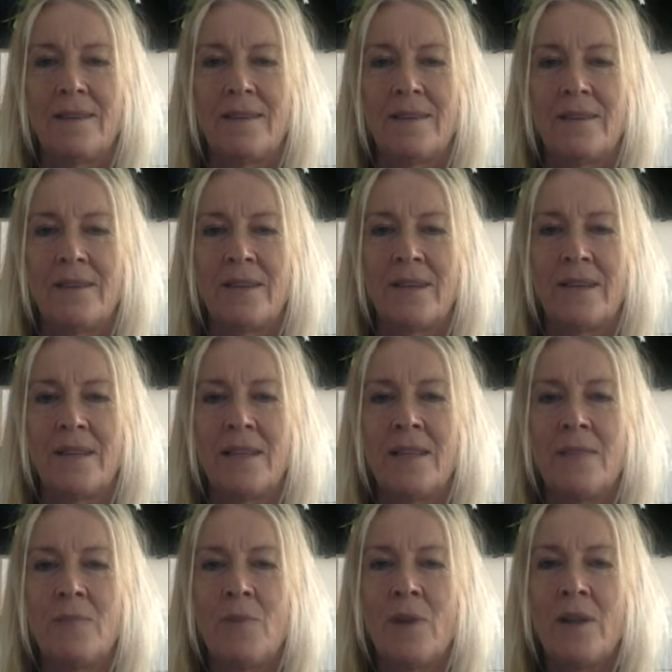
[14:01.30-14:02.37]
All right, and
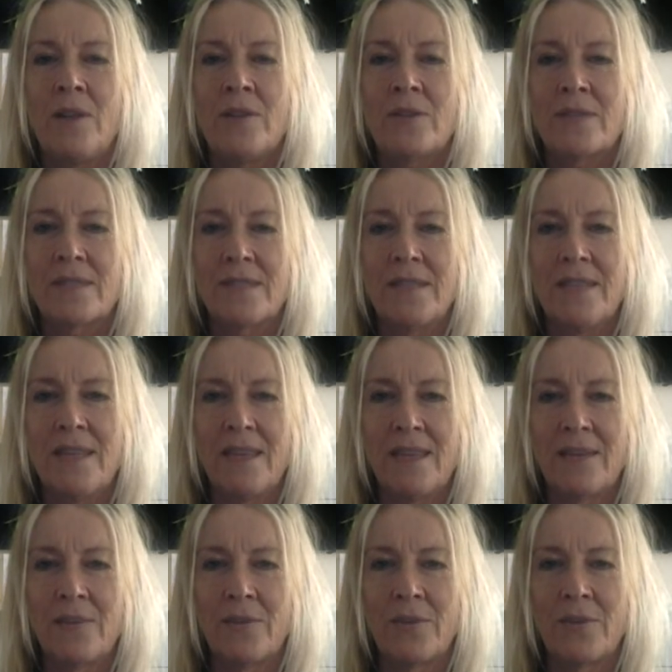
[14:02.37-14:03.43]
then while you're sitting
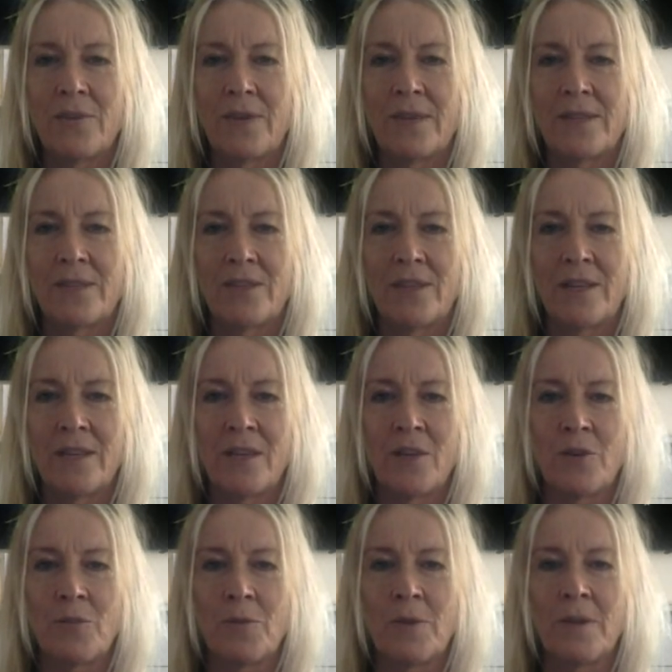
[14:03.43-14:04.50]
here with your eyes gently
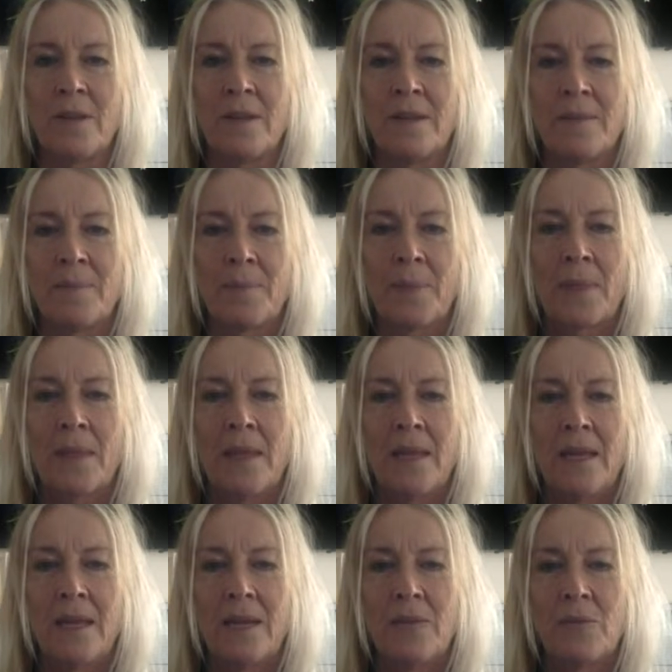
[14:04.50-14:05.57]
open,
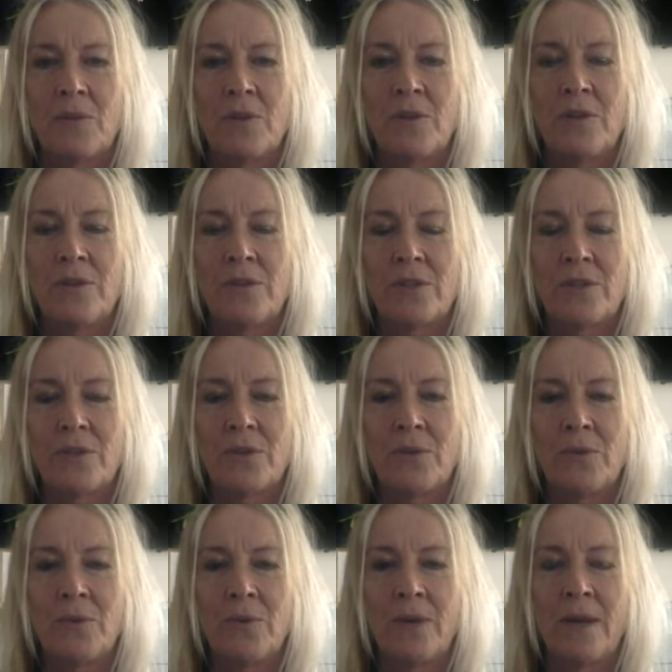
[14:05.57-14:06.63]
I want you
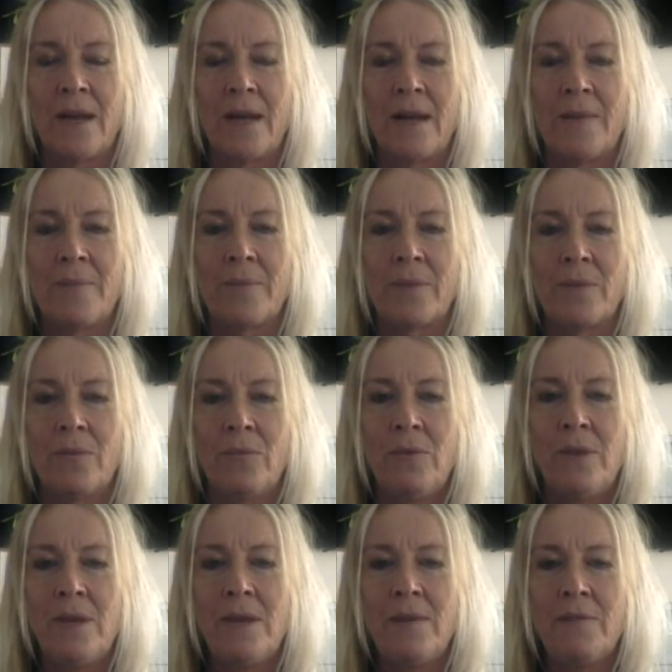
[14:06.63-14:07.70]
to
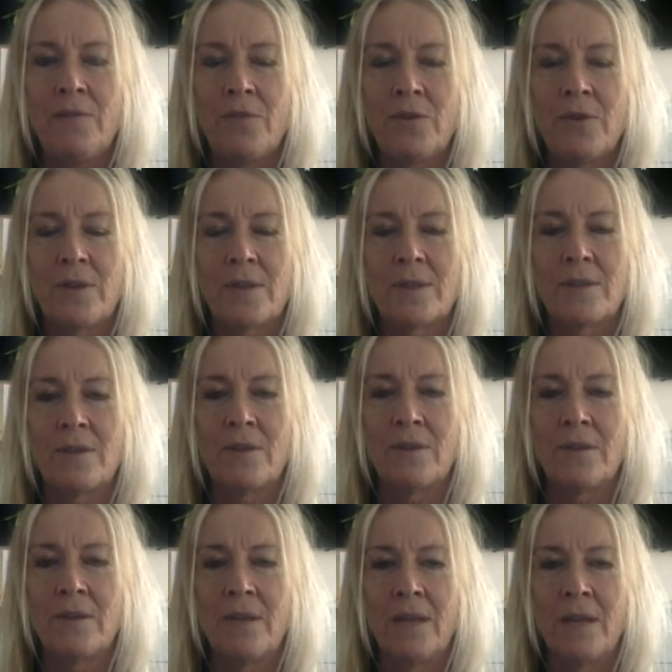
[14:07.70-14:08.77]
really focus
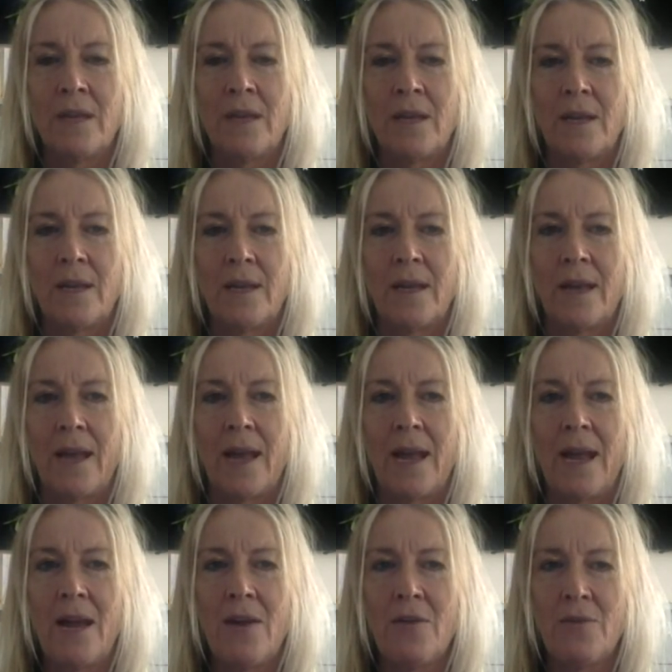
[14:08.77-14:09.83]
on
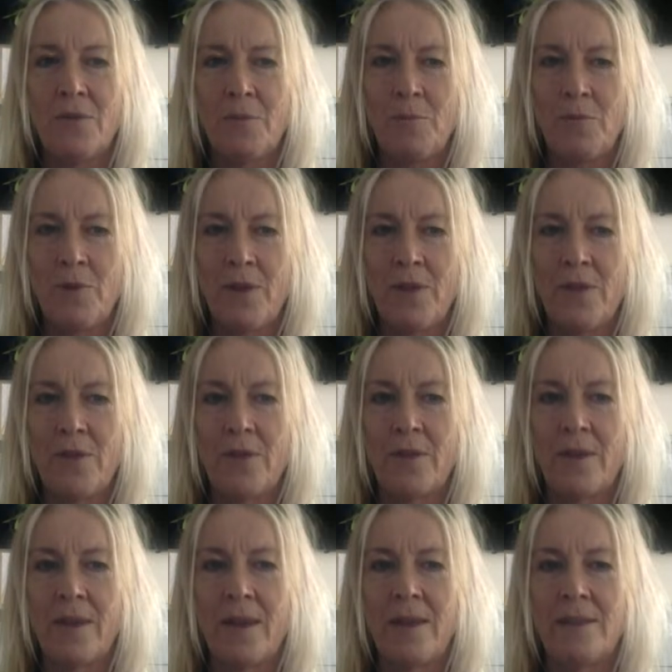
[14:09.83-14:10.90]
how the breath
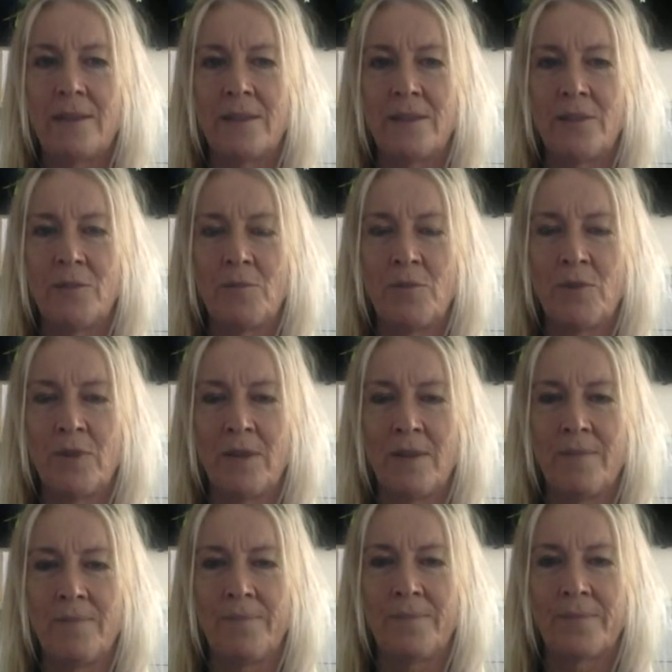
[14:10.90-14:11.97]
enters your
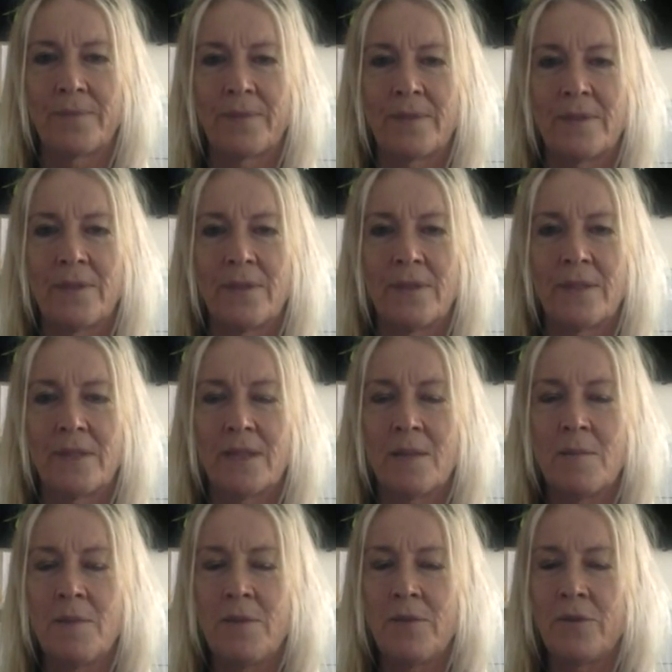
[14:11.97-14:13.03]
body. So, does it
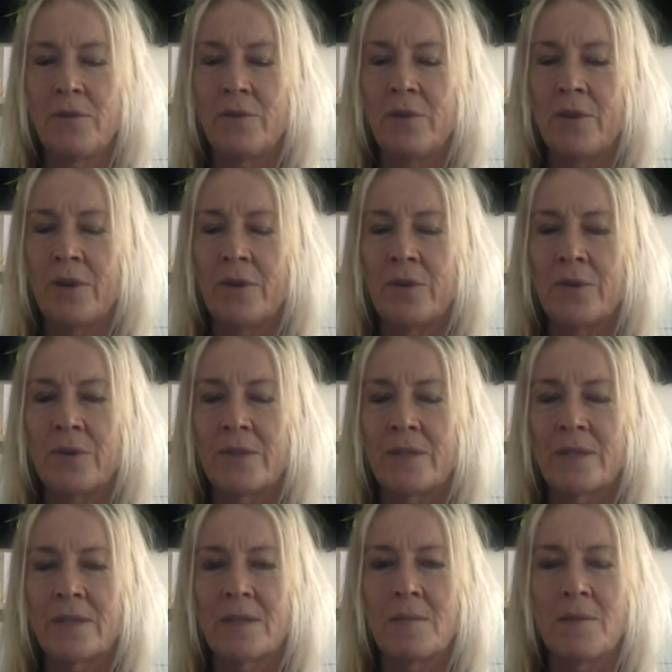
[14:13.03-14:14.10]
come in through your nose?
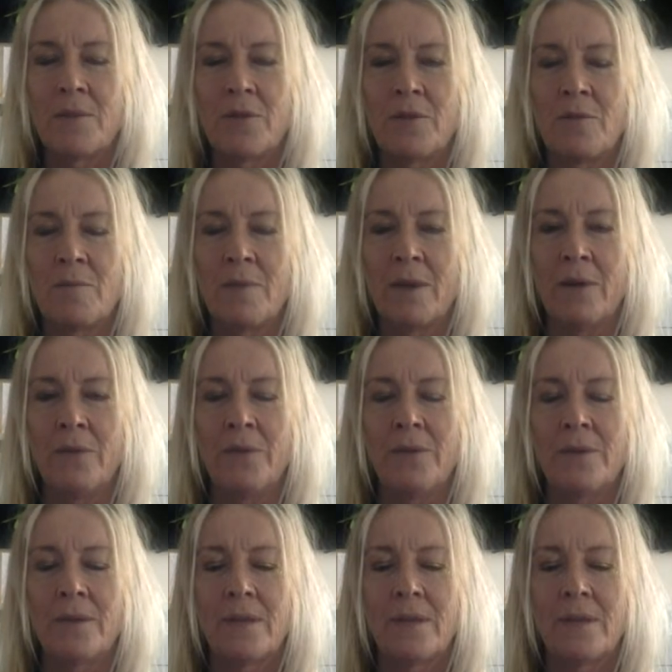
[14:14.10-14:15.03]
Does it come in through your mouth?